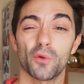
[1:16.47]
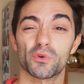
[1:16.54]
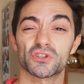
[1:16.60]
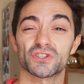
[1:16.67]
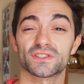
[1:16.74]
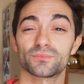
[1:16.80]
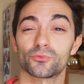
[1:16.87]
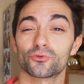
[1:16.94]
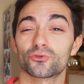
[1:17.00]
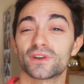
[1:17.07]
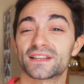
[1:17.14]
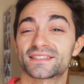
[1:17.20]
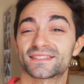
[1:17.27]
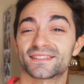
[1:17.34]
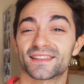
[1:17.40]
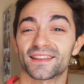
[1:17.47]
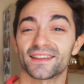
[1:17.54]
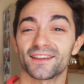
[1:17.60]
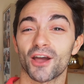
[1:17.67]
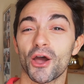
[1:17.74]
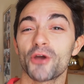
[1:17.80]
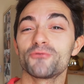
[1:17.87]
Which is more or less
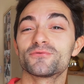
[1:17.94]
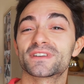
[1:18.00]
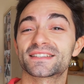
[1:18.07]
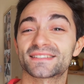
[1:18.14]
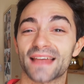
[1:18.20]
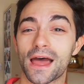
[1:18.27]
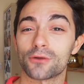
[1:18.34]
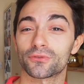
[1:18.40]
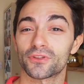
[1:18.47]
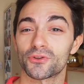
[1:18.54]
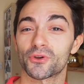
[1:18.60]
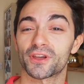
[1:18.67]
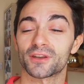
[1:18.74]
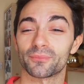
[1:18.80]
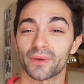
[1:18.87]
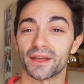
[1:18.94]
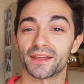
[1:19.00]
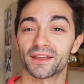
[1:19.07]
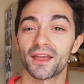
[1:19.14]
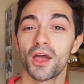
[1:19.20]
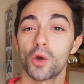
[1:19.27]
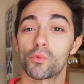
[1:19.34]
the only sound that you can
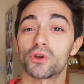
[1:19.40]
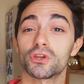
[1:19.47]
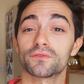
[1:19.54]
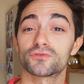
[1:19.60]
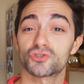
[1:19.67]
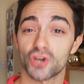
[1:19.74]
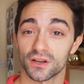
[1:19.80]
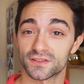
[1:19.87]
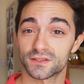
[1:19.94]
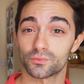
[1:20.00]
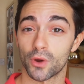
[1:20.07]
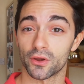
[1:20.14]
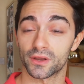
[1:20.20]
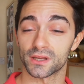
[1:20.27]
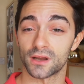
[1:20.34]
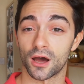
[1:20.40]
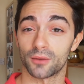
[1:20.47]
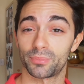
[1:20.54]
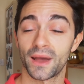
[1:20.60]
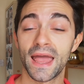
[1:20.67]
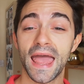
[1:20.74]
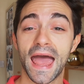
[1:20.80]
make when you've just woken
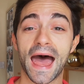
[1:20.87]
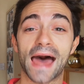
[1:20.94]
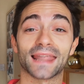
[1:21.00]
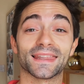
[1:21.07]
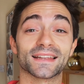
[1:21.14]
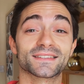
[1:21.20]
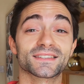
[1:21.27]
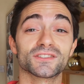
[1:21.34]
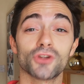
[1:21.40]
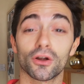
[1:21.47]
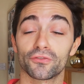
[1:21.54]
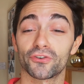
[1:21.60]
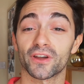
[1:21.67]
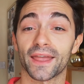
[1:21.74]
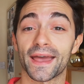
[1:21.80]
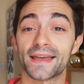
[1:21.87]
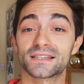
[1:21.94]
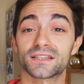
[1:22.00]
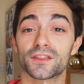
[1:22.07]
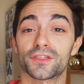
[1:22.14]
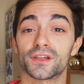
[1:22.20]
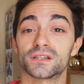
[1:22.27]
up. And let's not
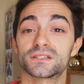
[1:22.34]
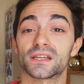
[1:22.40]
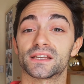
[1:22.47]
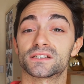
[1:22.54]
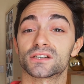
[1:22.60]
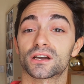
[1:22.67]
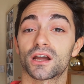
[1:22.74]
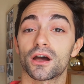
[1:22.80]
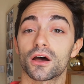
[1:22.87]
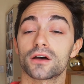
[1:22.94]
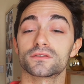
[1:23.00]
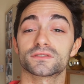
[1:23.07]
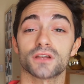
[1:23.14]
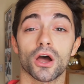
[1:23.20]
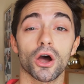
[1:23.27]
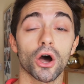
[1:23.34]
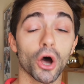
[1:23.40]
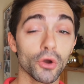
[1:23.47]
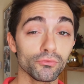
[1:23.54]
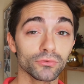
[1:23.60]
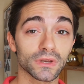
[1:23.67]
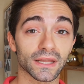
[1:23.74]
forget that it occurs
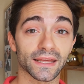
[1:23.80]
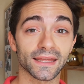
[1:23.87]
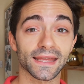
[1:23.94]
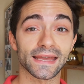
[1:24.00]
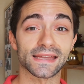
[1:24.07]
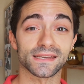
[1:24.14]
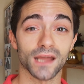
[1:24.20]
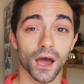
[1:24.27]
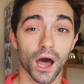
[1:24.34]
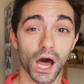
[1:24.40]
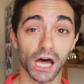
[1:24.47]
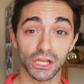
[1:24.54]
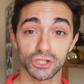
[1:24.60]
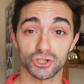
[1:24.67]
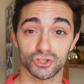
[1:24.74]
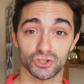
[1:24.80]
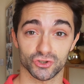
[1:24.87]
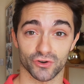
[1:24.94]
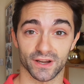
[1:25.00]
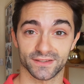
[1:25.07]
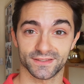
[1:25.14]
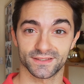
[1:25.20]
only in
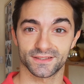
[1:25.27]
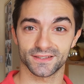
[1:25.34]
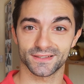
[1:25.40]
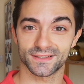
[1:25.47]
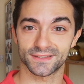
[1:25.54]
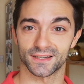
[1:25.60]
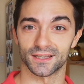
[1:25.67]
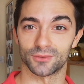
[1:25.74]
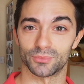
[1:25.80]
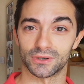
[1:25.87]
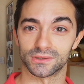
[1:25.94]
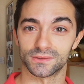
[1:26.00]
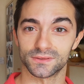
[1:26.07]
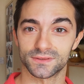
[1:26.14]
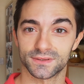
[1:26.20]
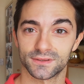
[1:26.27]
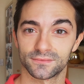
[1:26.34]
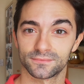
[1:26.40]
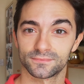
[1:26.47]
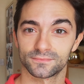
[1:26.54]
unstressed syllables.